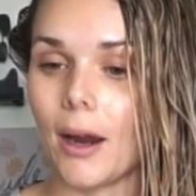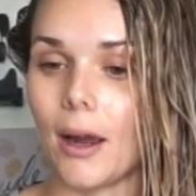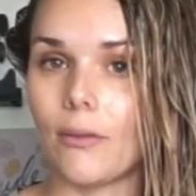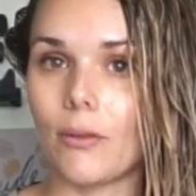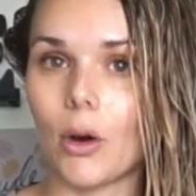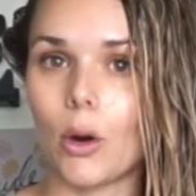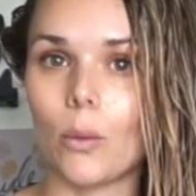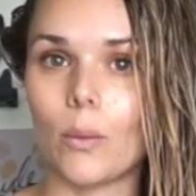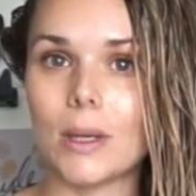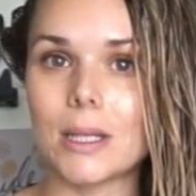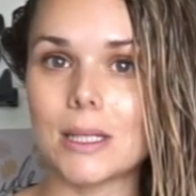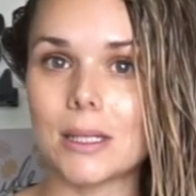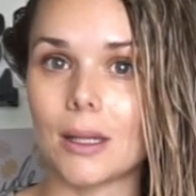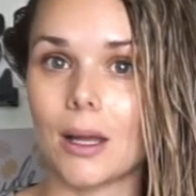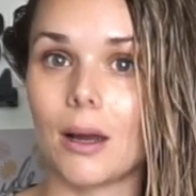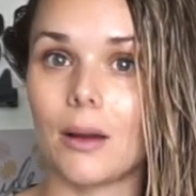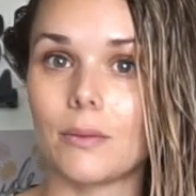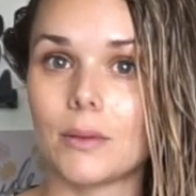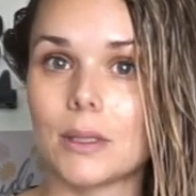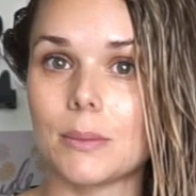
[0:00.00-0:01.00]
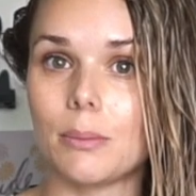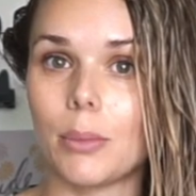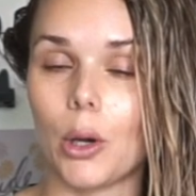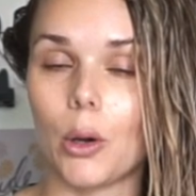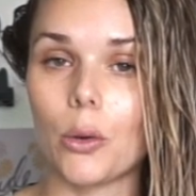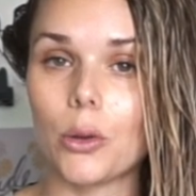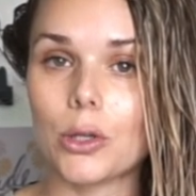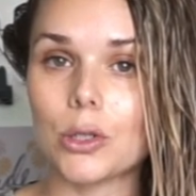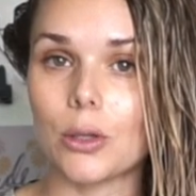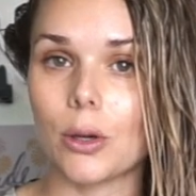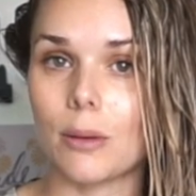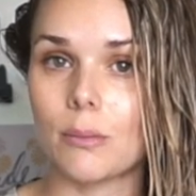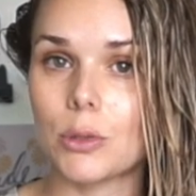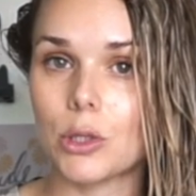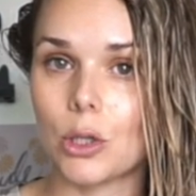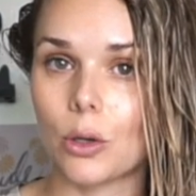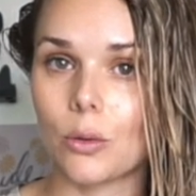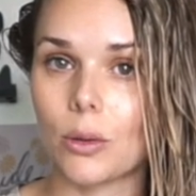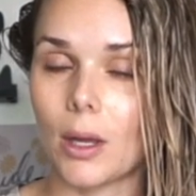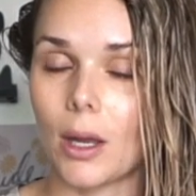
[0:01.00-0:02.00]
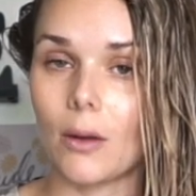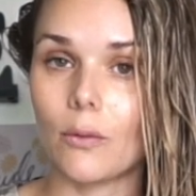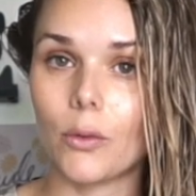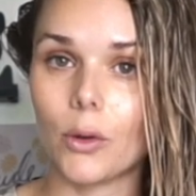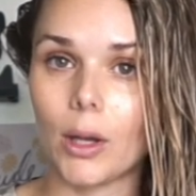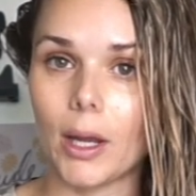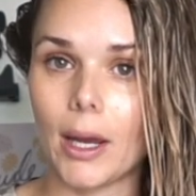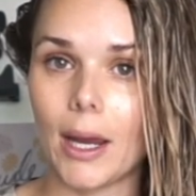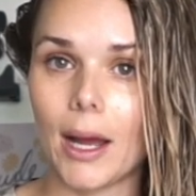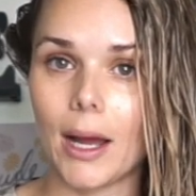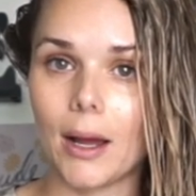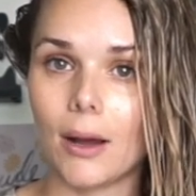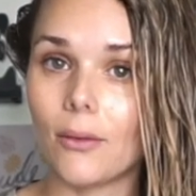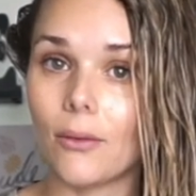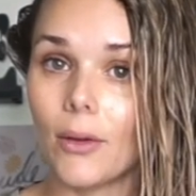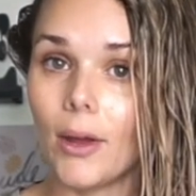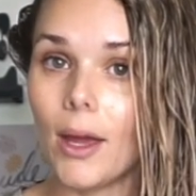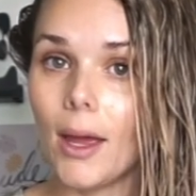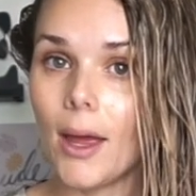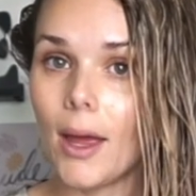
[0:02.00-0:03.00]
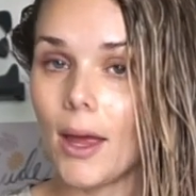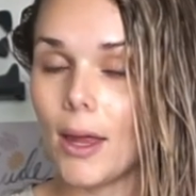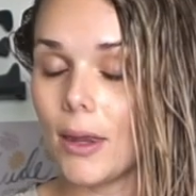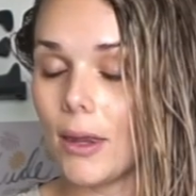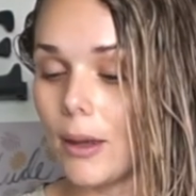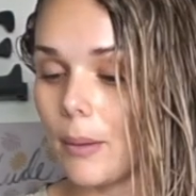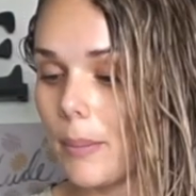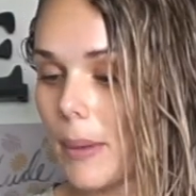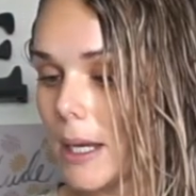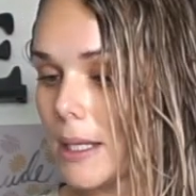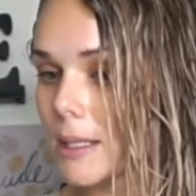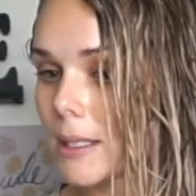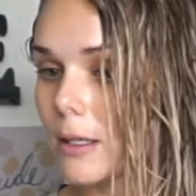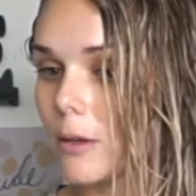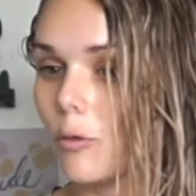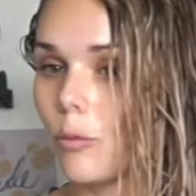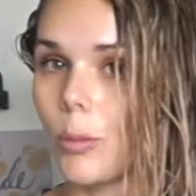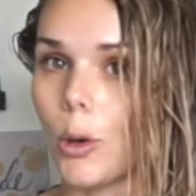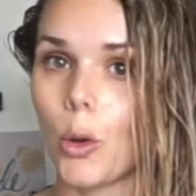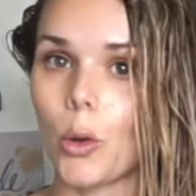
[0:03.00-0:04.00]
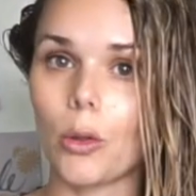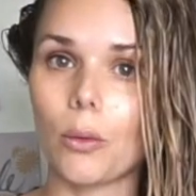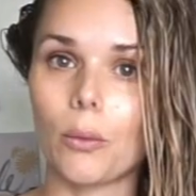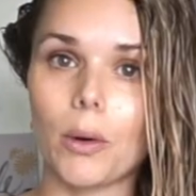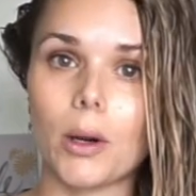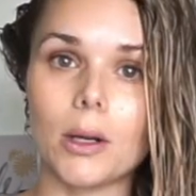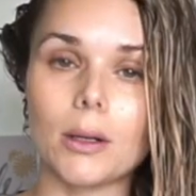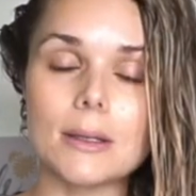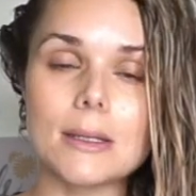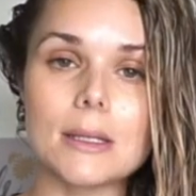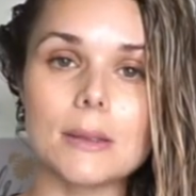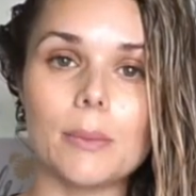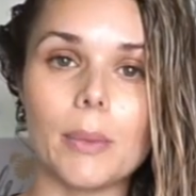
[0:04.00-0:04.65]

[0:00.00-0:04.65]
I've always loved both, so I'm so thankful I have the best of both worlds.